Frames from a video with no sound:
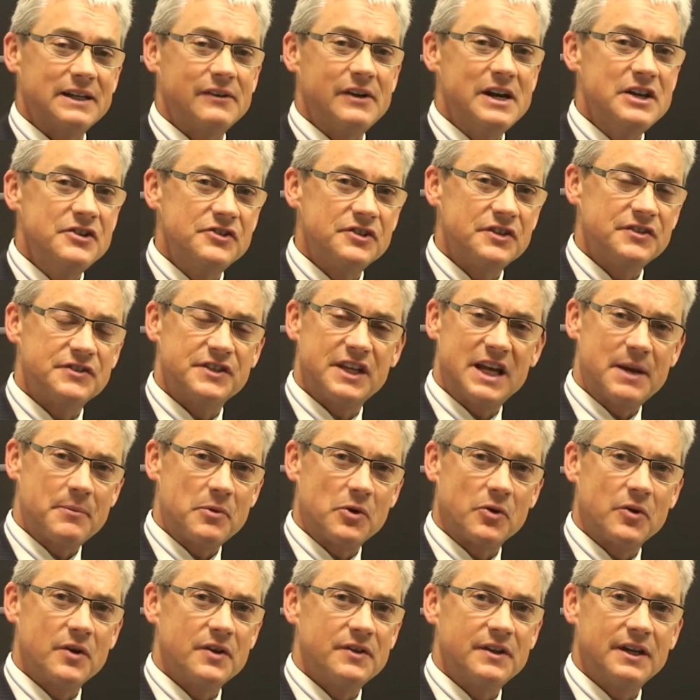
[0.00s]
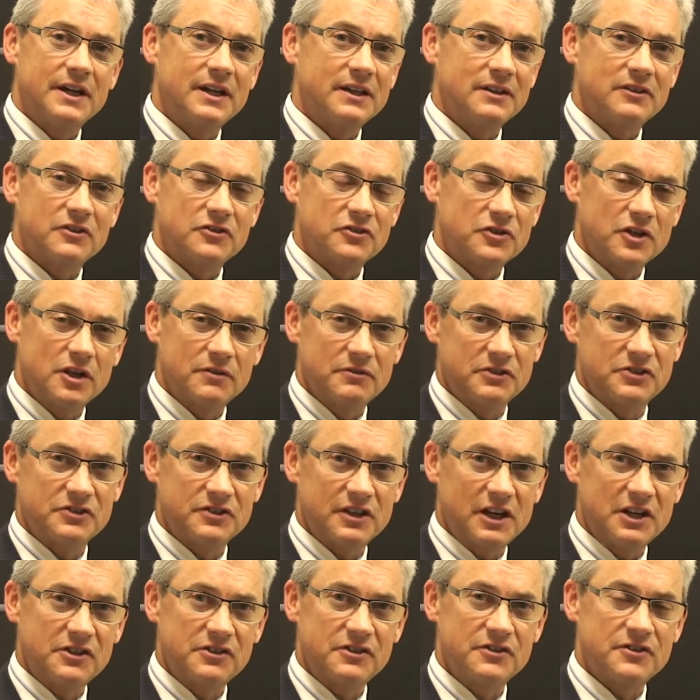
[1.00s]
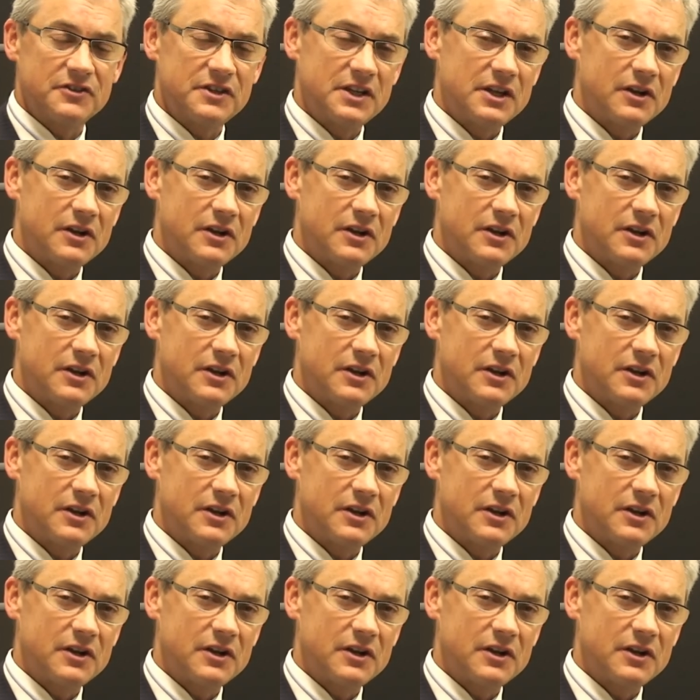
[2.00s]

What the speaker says: engines anymore in their service stations and